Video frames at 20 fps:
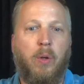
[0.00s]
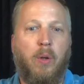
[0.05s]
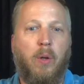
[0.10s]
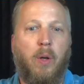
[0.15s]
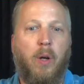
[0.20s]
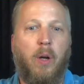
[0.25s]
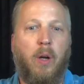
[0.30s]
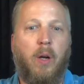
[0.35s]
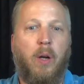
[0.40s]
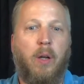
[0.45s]

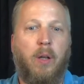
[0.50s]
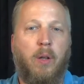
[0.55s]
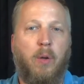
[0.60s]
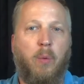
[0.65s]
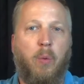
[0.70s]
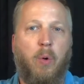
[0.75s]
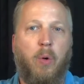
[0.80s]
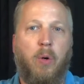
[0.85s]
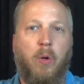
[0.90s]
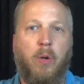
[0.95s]
the
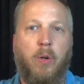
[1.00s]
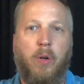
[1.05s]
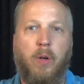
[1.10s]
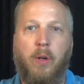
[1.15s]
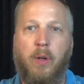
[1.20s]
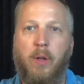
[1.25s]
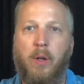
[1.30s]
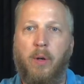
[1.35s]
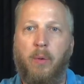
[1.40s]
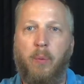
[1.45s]
word
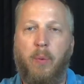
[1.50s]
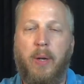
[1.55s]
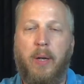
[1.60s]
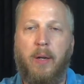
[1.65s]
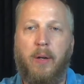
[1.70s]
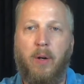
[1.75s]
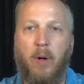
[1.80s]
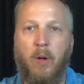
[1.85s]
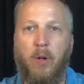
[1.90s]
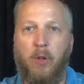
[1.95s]
that
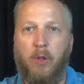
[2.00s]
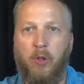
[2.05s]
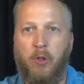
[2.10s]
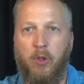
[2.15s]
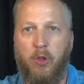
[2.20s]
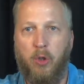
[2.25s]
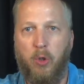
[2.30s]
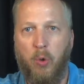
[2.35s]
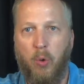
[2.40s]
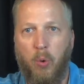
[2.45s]
we call
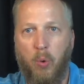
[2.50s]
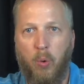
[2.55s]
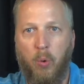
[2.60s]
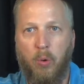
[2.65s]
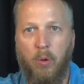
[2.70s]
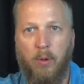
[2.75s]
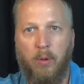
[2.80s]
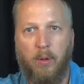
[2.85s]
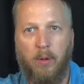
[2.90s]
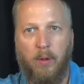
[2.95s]

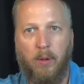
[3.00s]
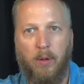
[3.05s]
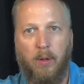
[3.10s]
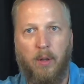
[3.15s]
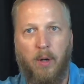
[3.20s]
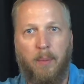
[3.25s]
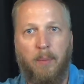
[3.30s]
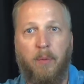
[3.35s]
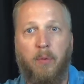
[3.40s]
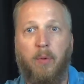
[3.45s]
Jew
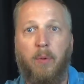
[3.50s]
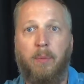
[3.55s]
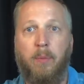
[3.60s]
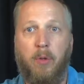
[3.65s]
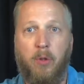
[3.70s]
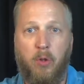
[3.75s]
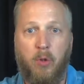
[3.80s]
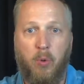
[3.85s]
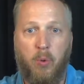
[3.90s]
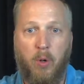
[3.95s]
comes
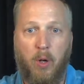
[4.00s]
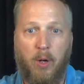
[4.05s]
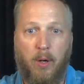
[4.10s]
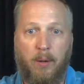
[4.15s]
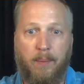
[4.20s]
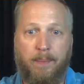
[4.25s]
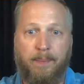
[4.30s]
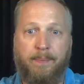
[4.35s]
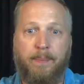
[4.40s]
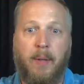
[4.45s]
from
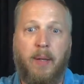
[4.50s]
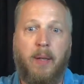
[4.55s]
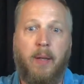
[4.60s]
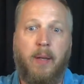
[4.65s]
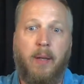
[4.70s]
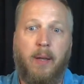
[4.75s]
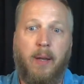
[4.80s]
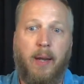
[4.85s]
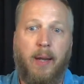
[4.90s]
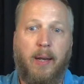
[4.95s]
Judah,
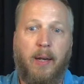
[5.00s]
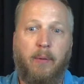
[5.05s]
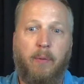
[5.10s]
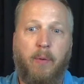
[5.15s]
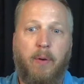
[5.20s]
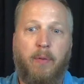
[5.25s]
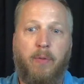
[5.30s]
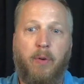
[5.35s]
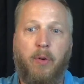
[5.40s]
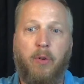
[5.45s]
and it
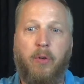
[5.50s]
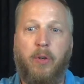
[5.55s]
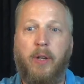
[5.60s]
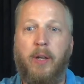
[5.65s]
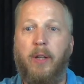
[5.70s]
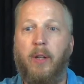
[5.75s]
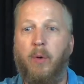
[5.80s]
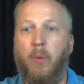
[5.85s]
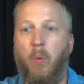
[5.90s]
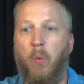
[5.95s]
refers to
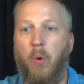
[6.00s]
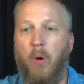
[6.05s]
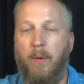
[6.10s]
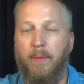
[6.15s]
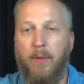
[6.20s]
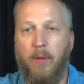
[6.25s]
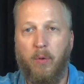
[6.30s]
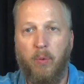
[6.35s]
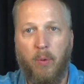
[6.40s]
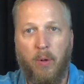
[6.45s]
either one
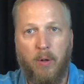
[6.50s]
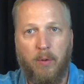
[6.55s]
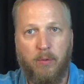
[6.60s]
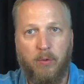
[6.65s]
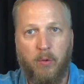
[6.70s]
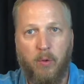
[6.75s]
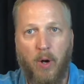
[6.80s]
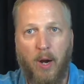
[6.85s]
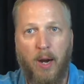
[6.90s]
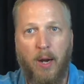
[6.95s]
of the 12
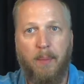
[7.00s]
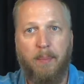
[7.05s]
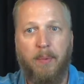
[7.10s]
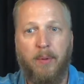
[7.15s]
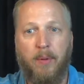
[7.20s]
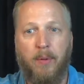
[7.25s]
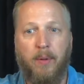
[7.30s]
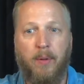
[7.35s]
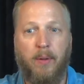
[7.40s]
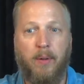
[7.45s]

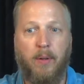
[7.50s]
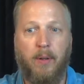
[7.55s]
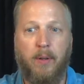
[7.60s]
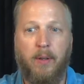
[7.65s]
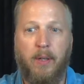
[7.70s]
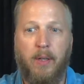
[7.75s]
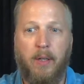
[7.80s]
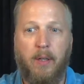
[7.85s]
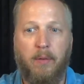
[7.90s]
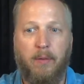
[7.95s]
tribes,
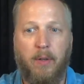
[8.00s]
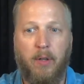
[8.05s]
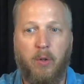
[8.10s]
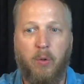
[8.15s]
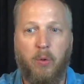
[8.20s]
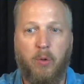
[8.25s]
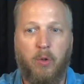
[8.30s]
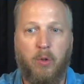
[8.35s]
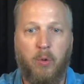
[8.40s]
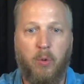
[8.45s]
the
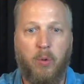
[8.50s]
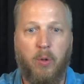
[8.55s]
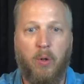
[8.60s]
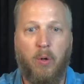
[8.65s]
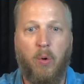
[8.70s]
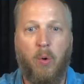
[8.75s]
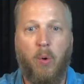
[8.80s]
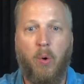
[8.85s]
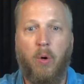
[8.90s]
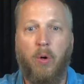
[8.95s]
individual Judah,
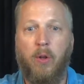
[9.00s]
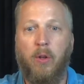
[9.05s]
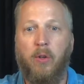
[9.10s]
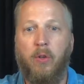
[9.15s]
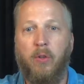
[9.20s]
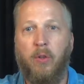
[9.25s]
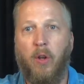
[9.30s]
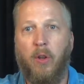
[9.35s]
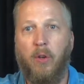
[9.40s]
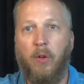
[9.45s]
or the
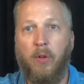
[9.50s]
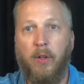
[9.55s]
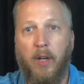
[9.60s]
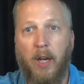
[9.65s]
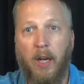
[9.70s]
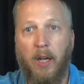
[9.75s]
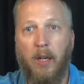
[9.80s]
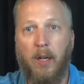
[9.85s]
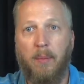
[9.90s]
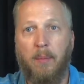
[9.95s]
southern
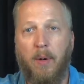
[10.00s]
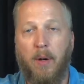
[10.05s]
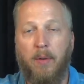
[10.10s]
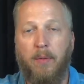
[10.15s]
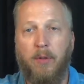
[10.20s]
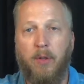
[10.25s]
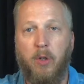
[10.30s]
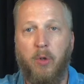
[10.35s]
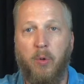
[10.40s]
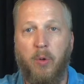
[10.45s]
kingdom
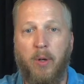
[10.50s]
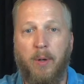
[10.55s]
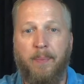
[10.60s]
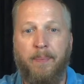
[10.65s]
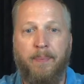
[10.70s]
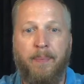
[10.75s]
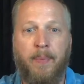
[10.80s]
of Judah.